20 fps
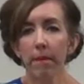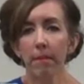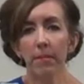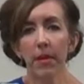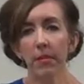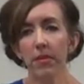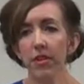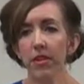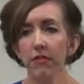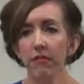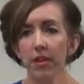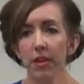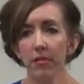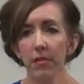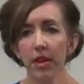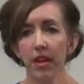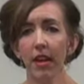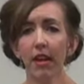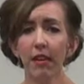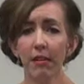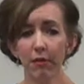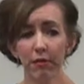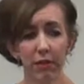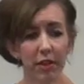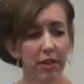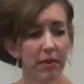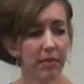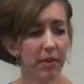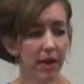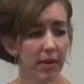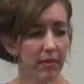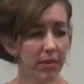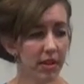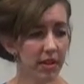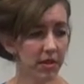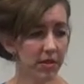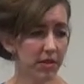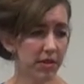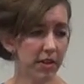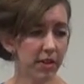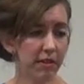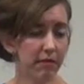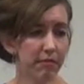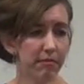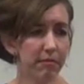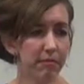Maybe their family can't afford to buy them deodorant.